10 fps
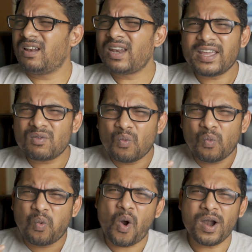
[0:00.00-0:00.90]
Like
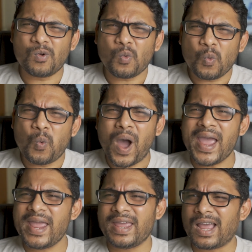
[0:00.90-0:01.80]
what?
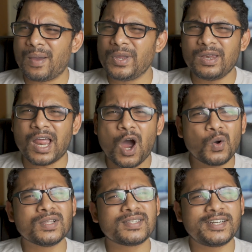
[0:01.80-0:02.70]
Why? I mean, how
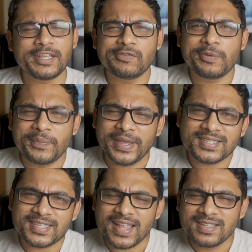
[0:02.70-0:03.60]
does it even make
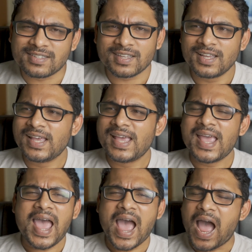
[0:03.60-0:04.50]
sense?
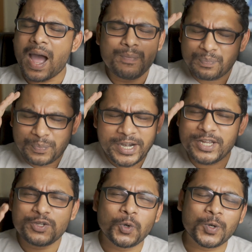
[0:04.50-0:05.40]
I'm
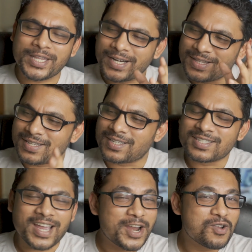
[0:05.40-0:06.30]
pretty sure that this
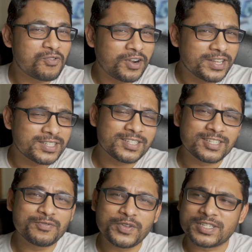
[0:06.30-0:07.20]
is kind of a
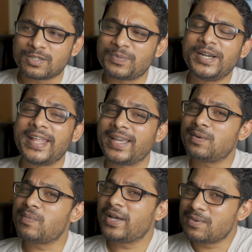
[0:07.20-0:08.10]
decision which has been
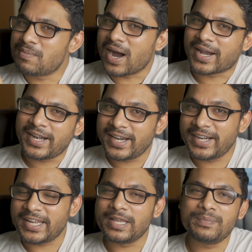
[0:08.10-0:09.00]
taken by the
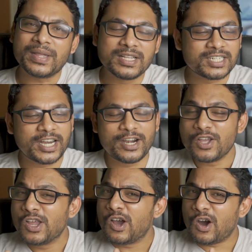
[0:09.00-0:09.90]
marketing team instead
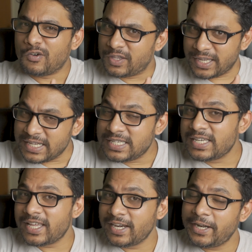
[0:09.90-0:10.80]
of the
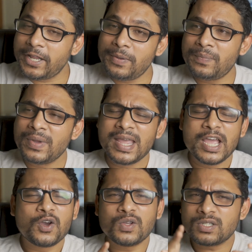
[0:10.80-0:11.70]
engineering team,
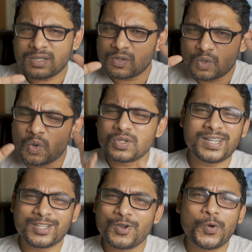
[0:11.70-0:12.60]
because those
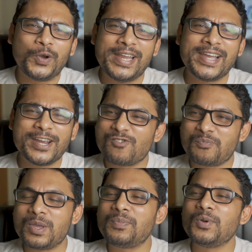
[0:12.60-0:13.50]
are the only kind of
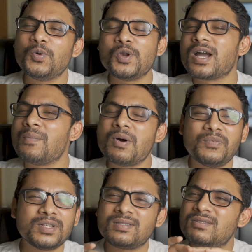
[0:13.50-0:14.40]
people who will come up
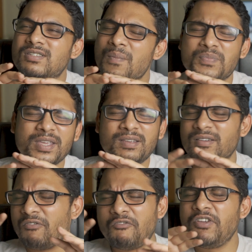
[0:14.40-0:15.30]
with
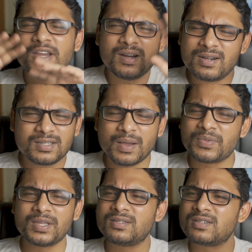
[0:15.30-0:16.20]
something weird,
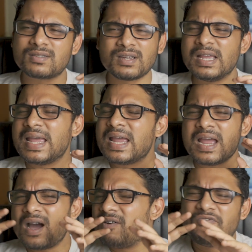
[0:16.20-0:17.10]
something just
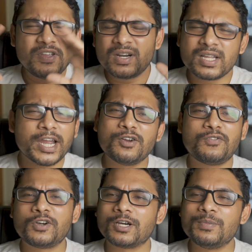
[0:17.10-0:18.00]
a weird kind
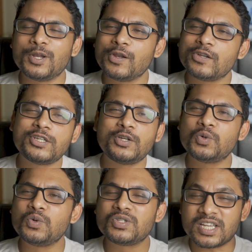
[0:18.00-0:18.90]
of a terminology
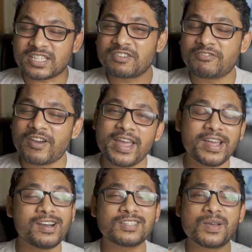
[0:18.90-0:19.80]
to justify
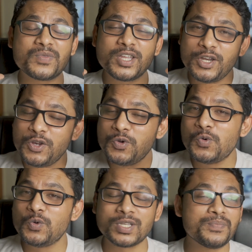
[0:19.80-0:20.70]
something
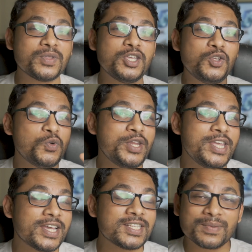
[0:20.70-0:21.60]
new, something
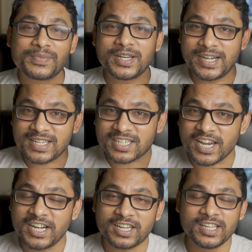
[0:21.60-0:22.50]
unique and something
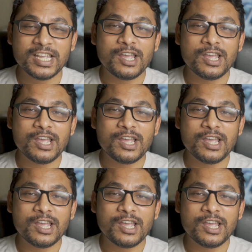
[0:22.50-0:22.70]
distinct